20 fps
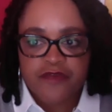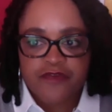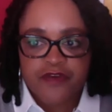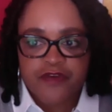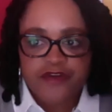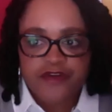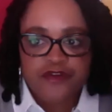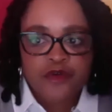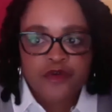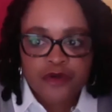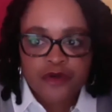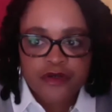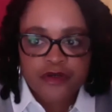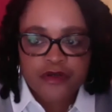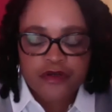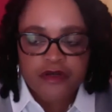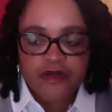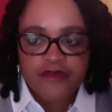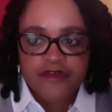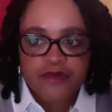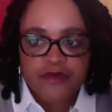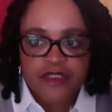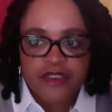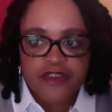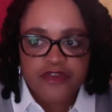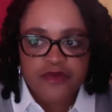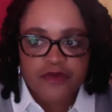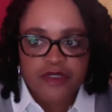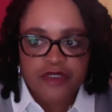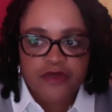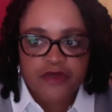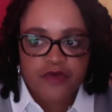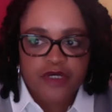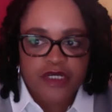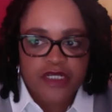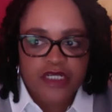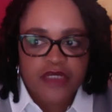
first quarter of 2021,